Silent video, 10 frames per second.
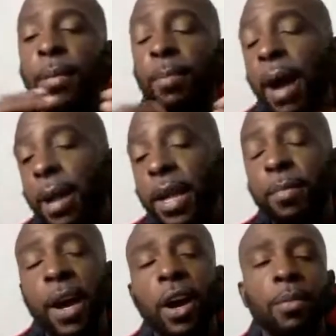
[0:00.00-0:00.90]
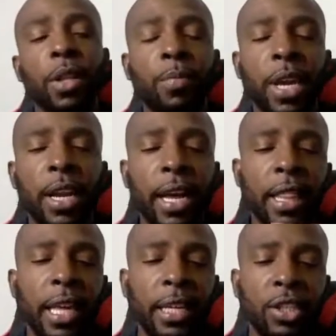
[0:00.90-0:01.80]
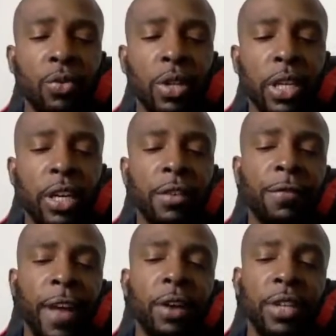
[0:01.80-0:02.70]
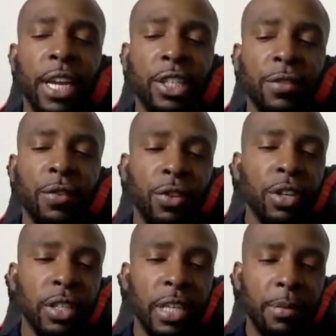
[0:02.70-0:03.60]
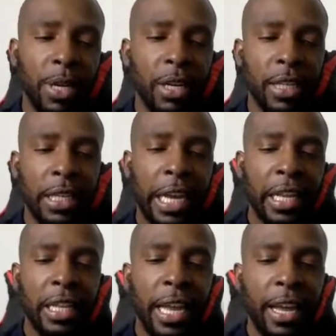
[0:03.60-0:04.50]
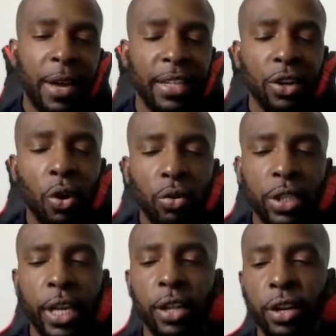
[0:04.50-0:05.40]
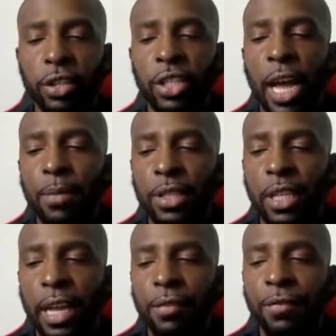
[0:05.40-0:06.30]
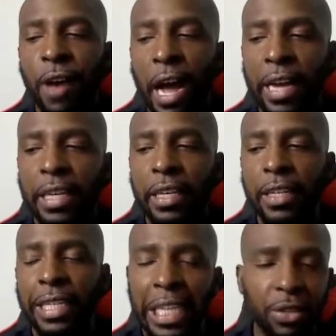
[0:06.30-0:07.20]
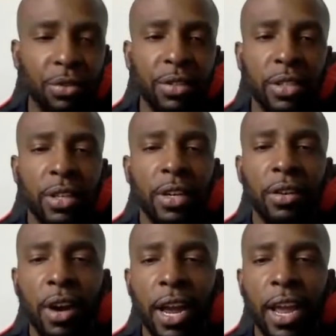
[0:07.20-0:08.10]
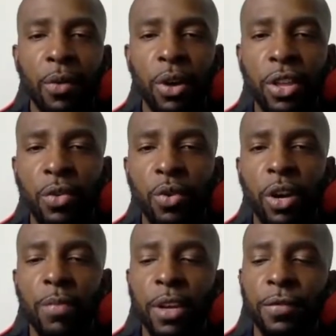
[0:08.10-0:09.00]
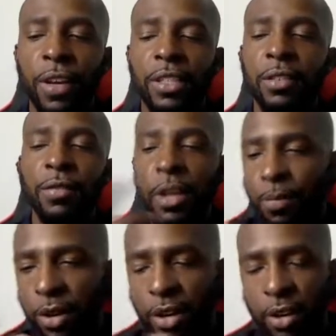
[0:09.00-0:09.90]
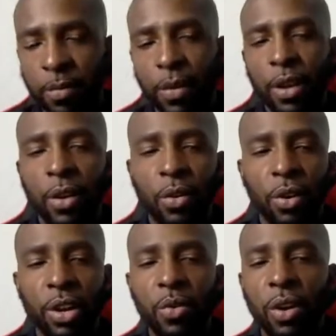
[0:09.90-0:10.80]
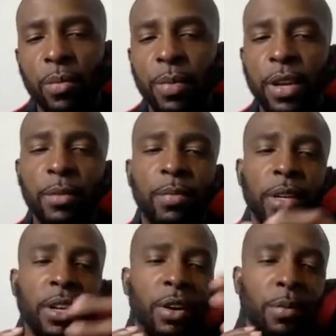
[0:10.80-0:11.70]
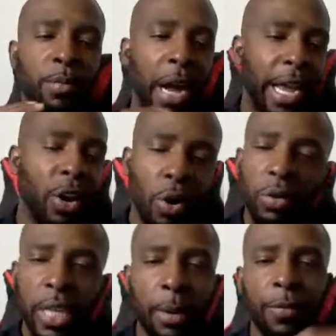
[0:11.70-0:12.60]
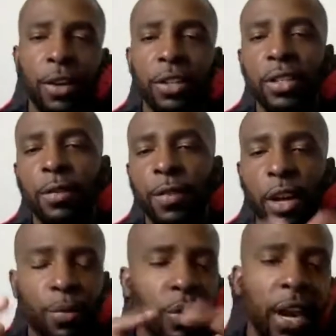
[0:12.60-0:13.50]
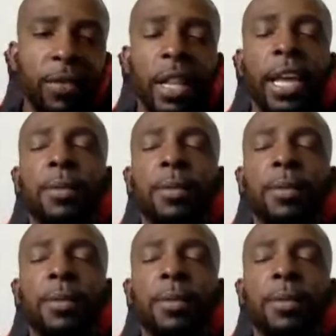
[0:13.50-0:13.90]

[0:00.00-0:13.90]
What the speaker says: in my humble opinion, I think it's a really good foundation for real estate because at the end of the day, as a wholesaler, your job is to find deals, right? And whether you want to be a fix and flipper or you want to be a buy and hold type person, developer, whatever,